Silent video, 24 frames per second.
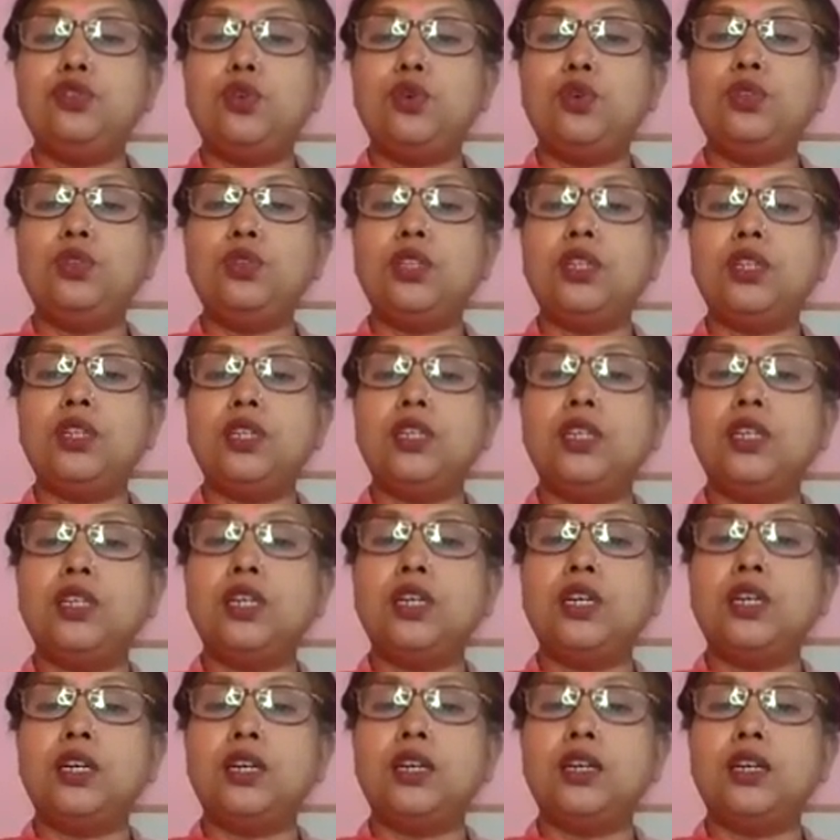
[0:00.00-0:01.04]
know
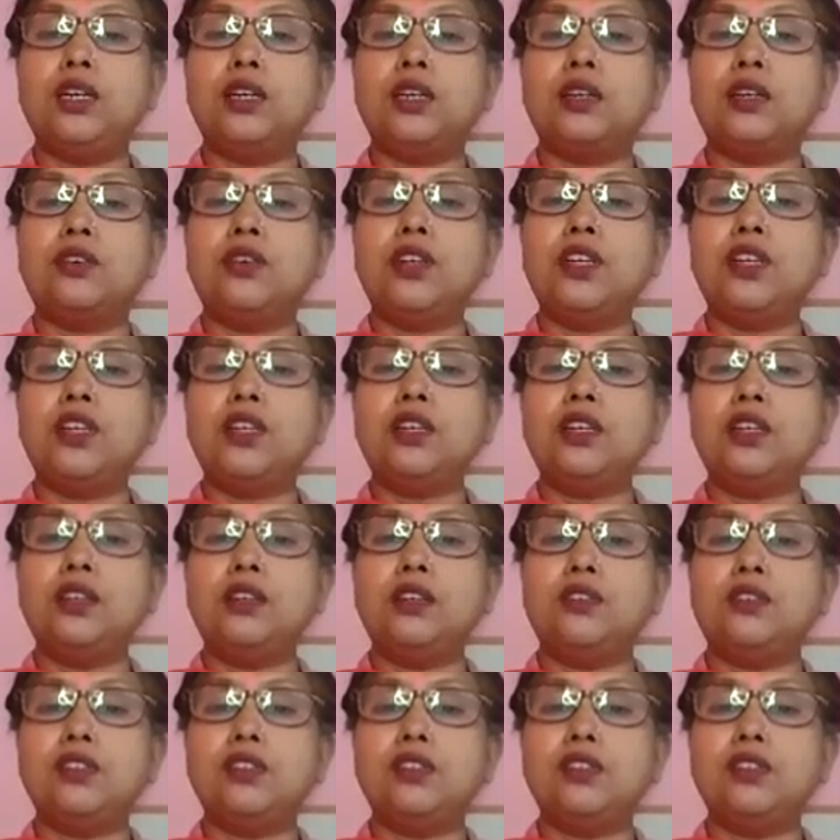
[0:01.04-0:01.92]
the critical